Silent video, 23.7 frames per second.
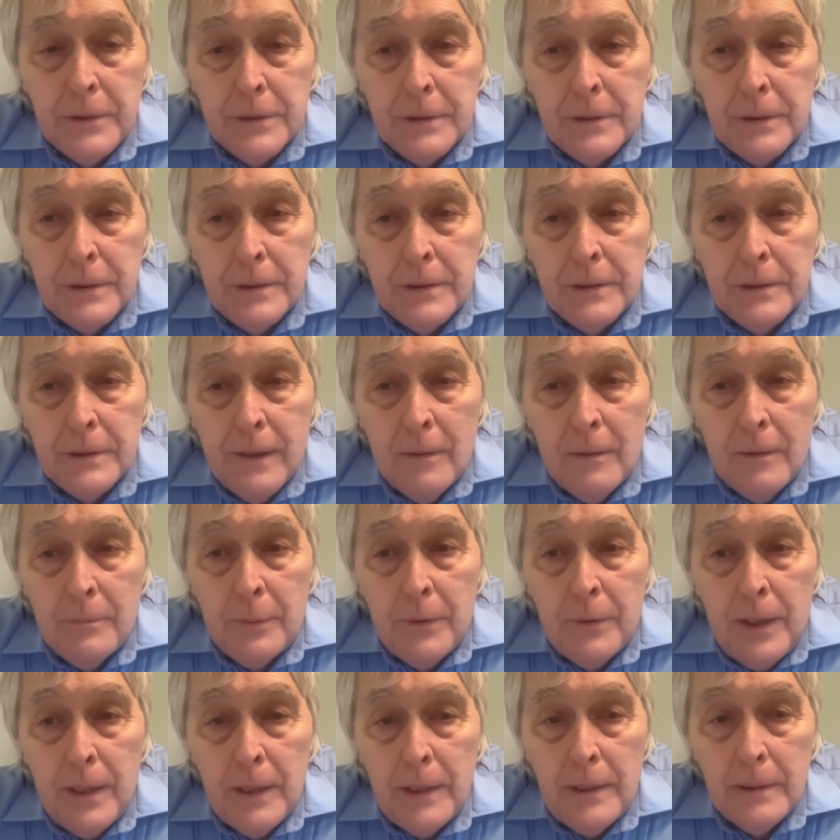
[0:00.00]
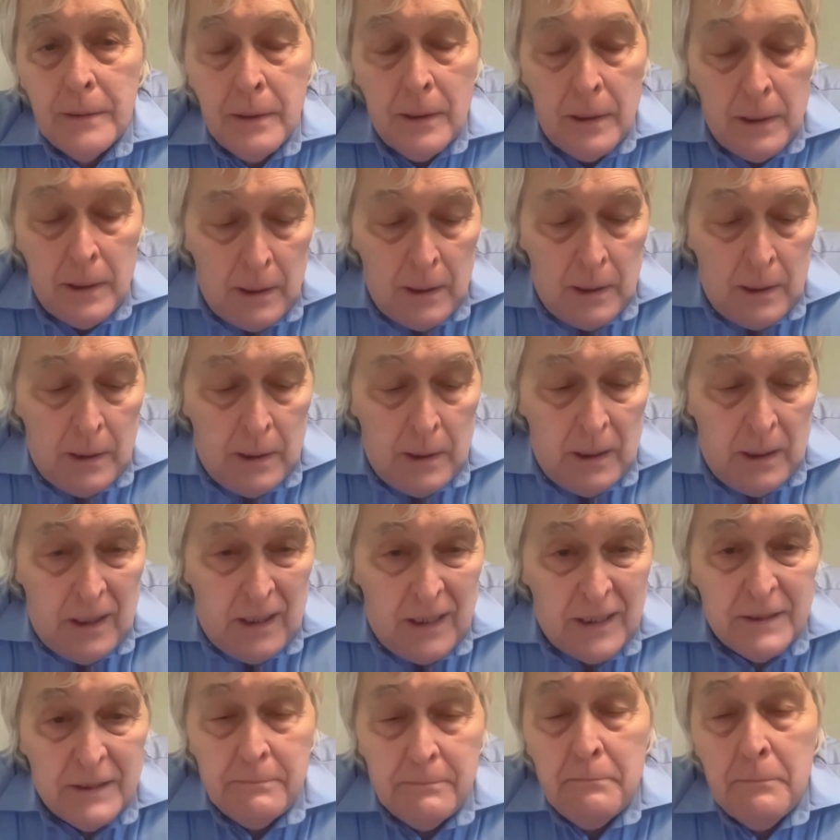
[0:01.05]
into our brain
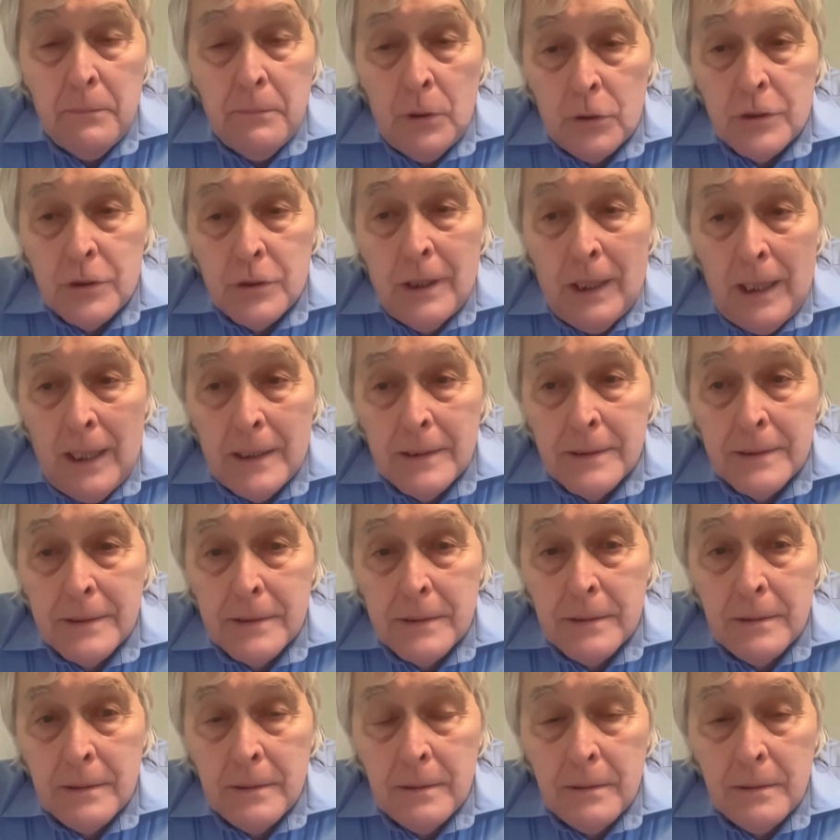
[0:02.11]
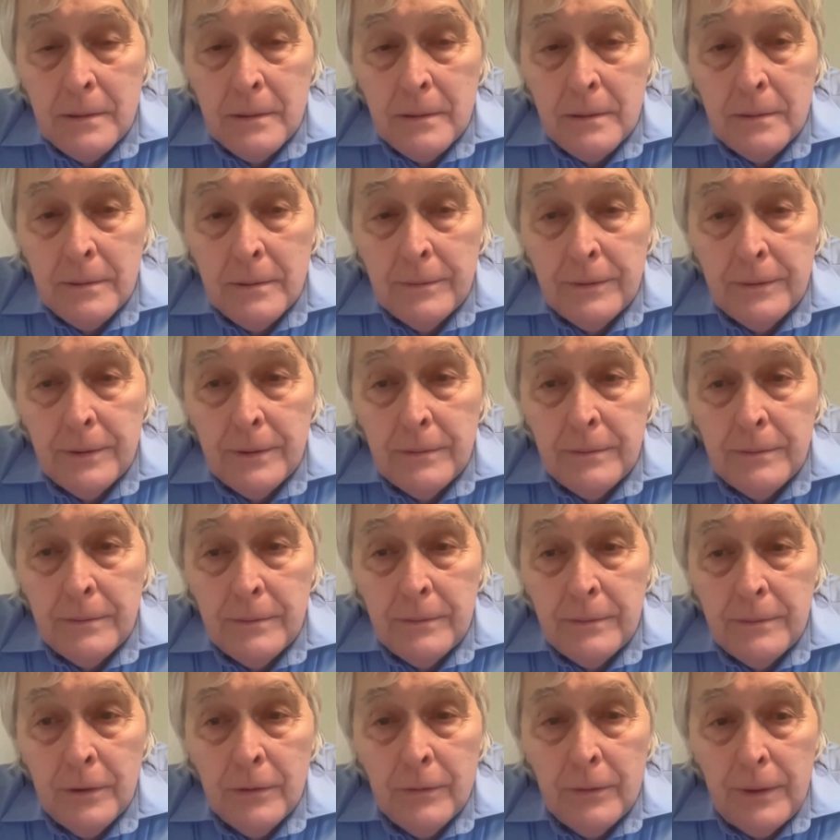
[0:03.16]
is much less than
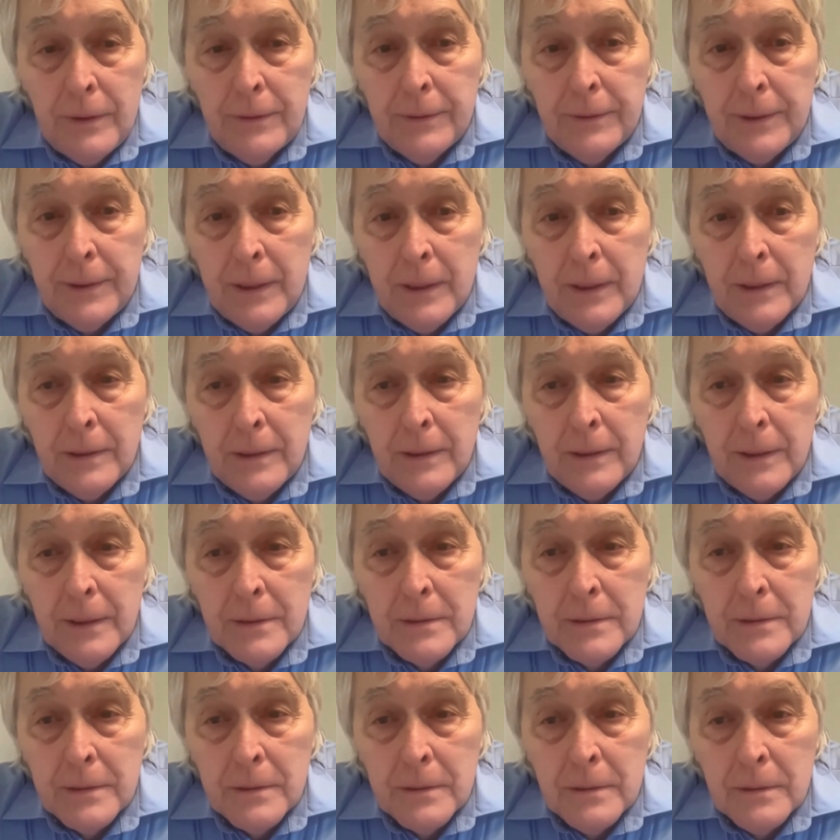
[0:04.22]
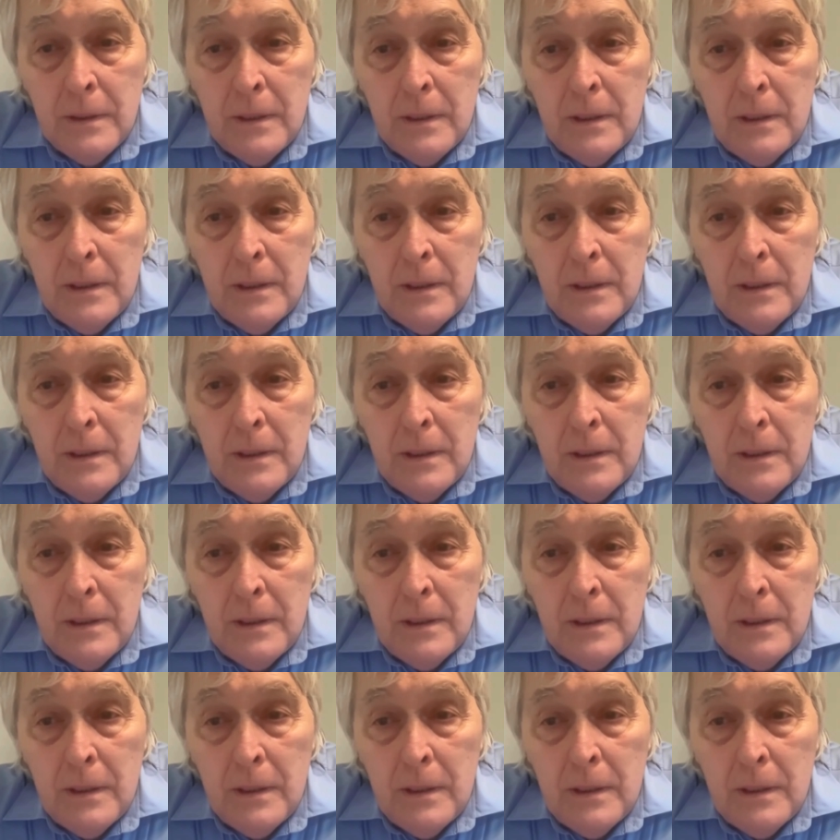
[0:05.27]
your Ethernet connection.